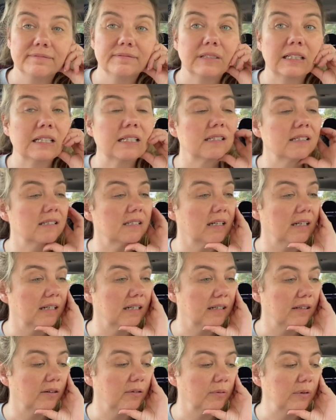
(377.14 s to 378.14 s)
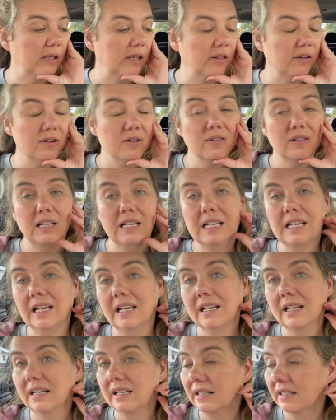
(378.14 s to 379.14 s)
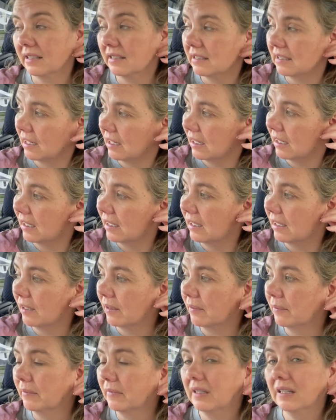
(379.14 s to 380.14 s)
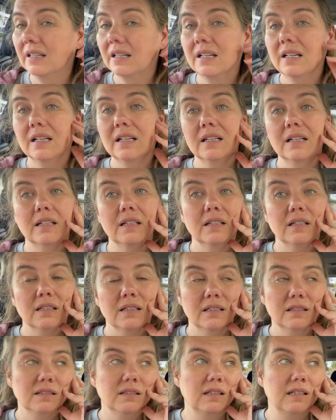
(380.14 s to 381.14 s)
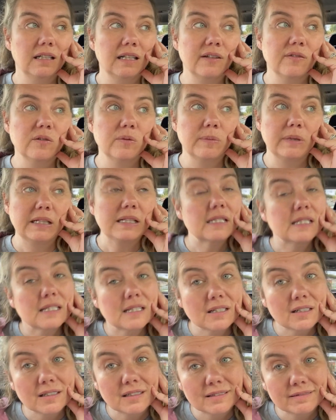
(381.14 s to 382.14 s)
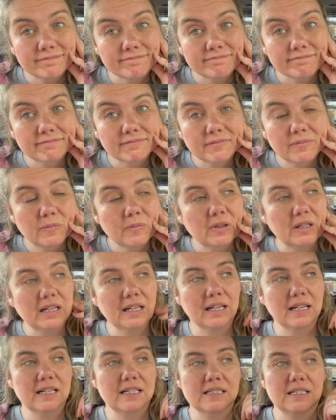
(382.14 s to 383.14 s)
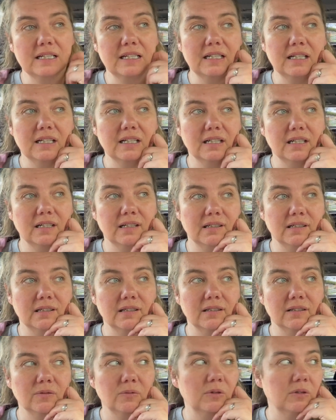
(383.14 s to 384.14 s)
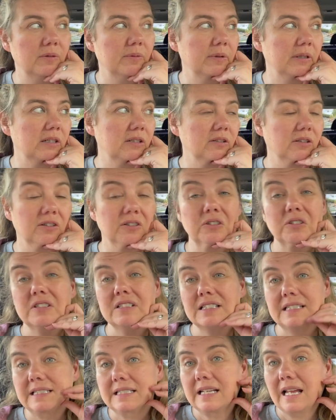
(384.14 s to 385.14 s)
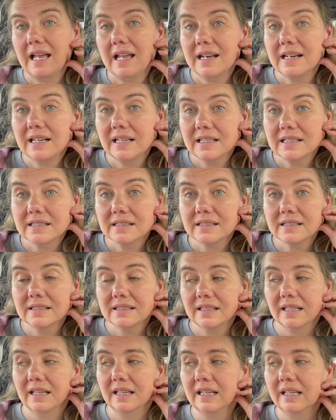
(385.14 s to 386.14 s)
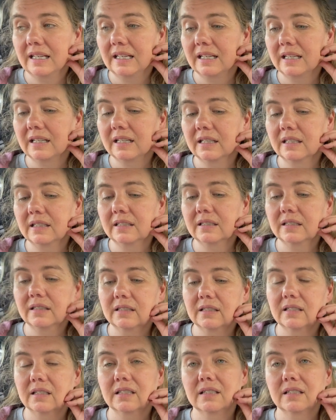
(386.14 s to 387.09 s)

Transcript: It's 3:30 and I am gonna have to make dinner. Then I gotta take one of my daughters to tennis, and